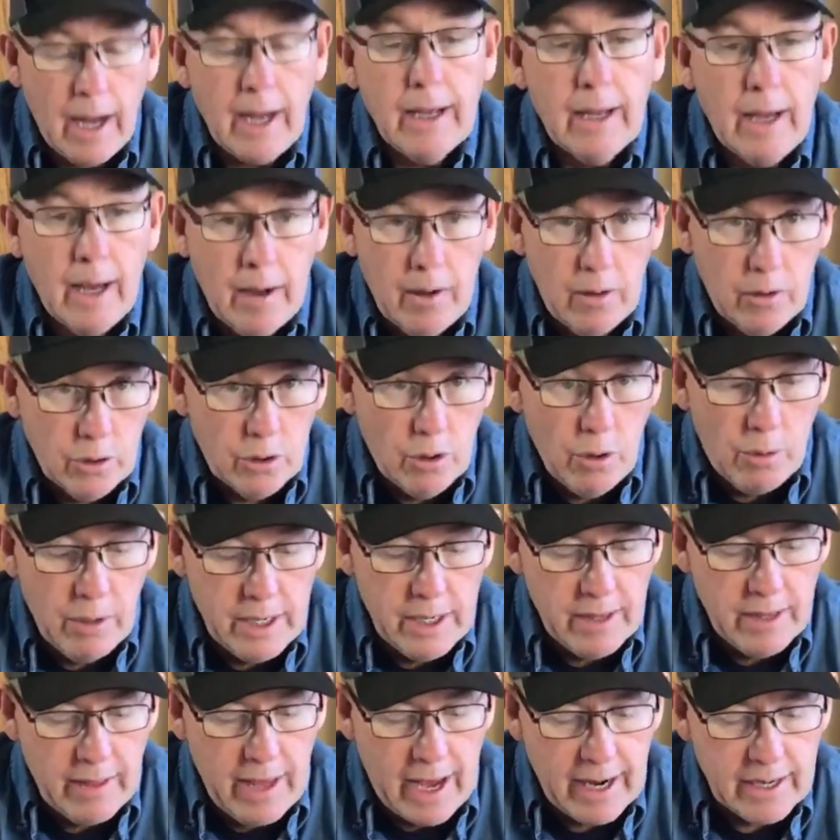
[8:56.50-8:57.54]
I, I'll
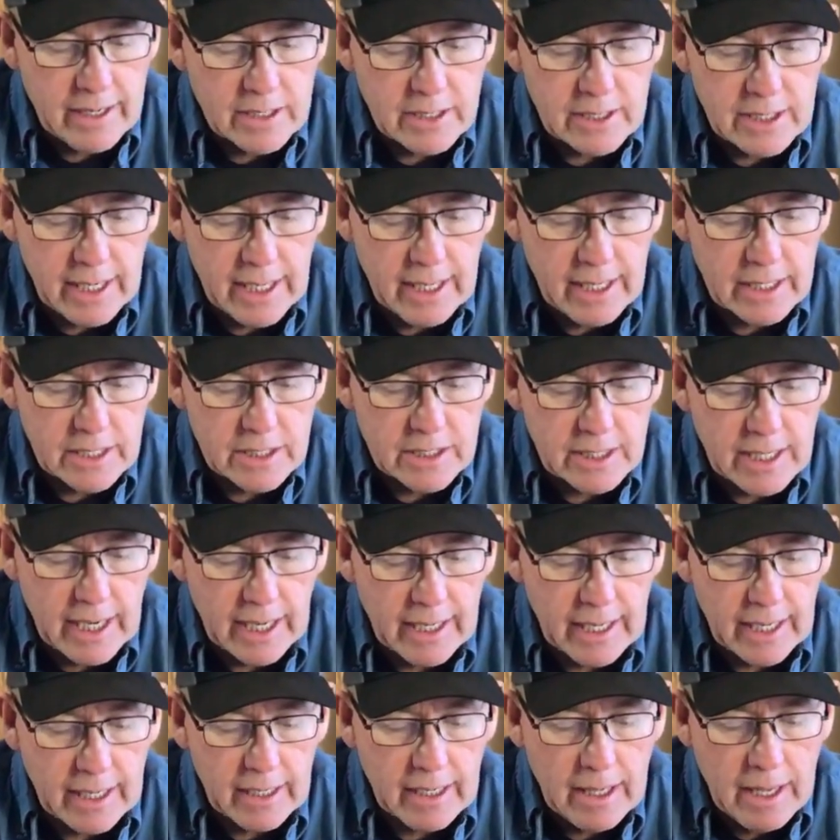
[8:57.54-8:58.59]
go into that as, in a
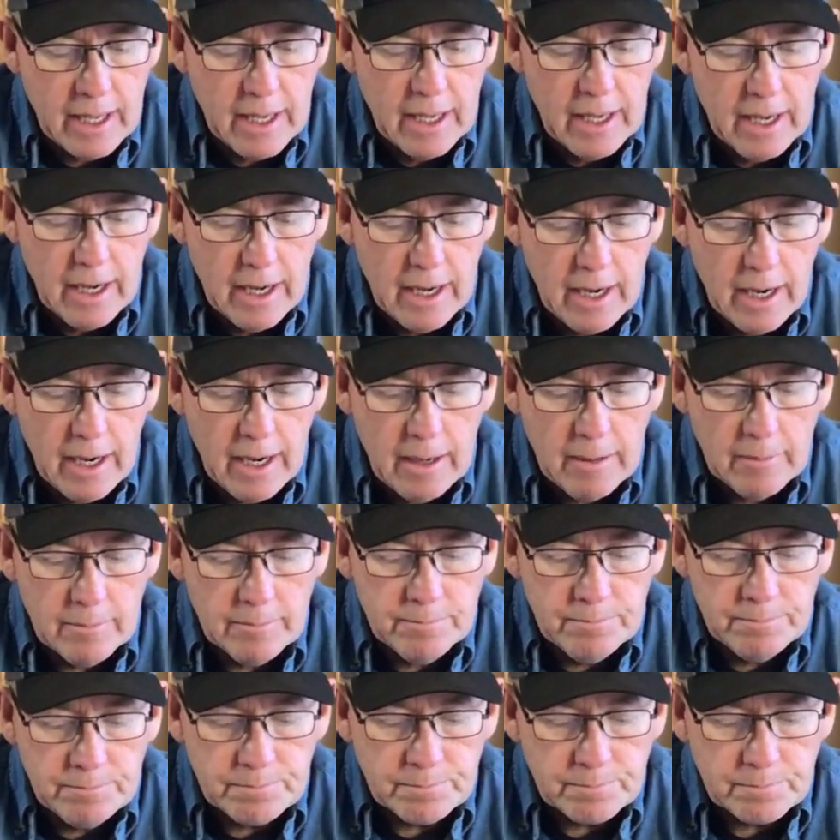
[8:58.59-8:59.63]
second.
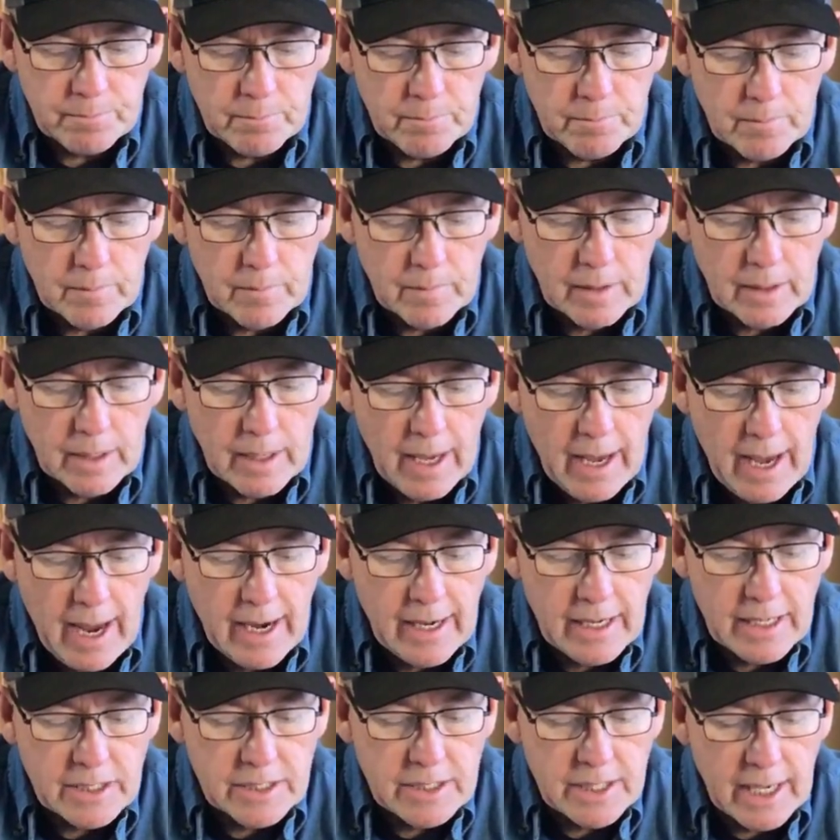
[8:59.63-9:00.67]
Um,
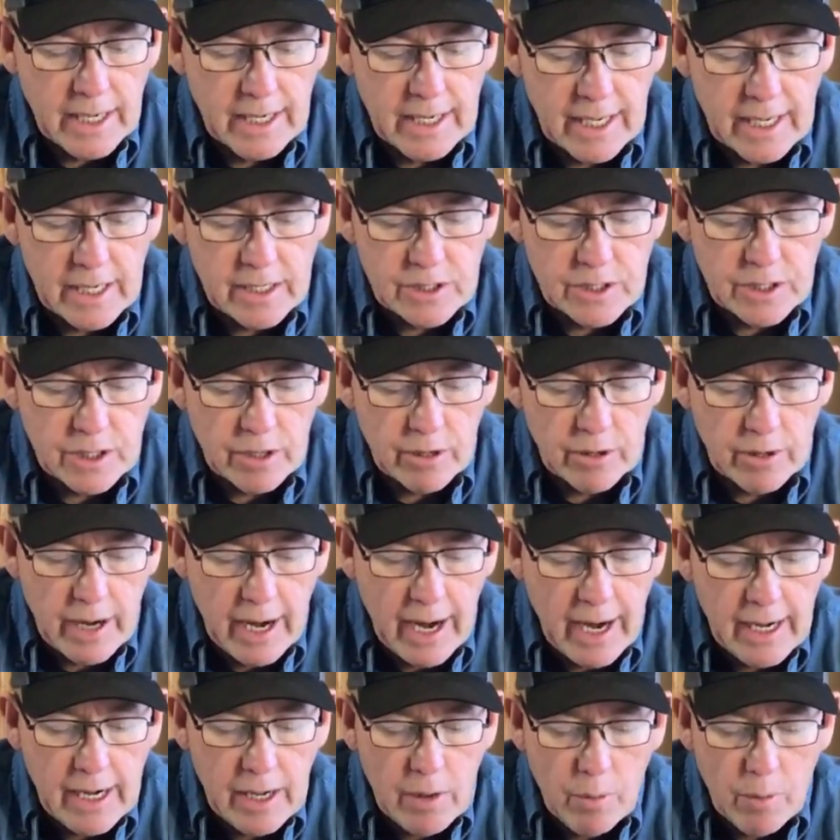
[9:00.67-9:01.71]
And he said, is
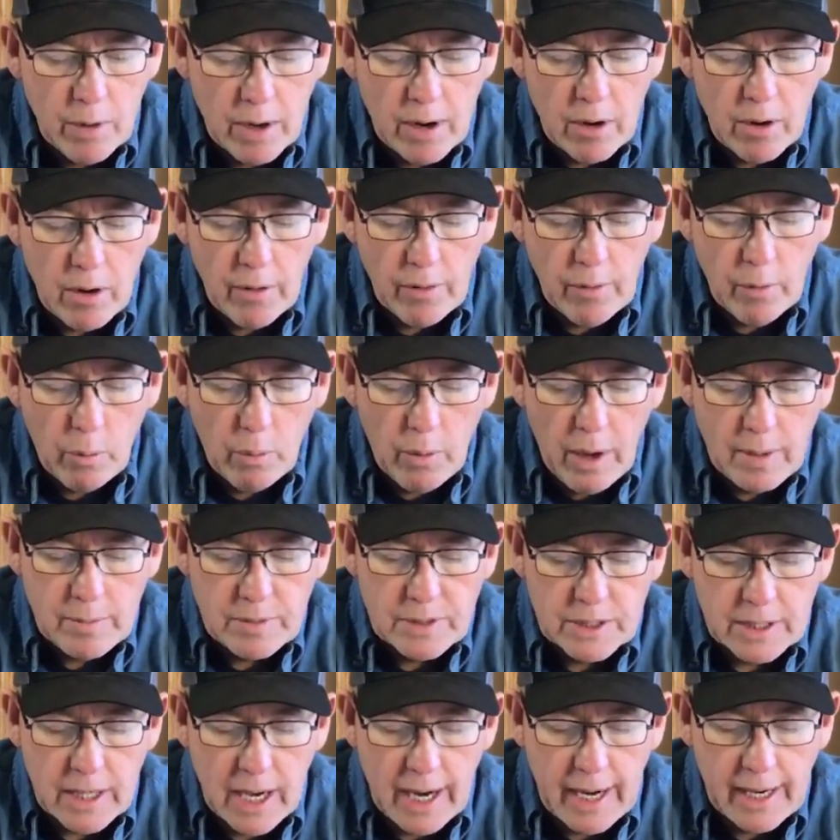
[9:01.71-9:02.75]
there anywhere on the
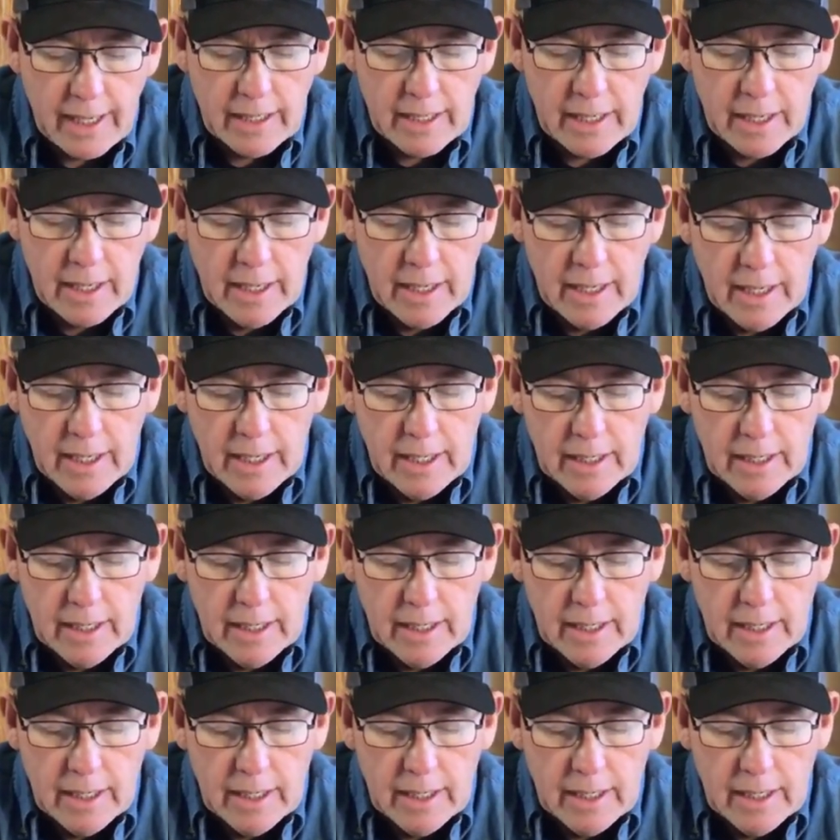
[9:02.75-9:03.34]
website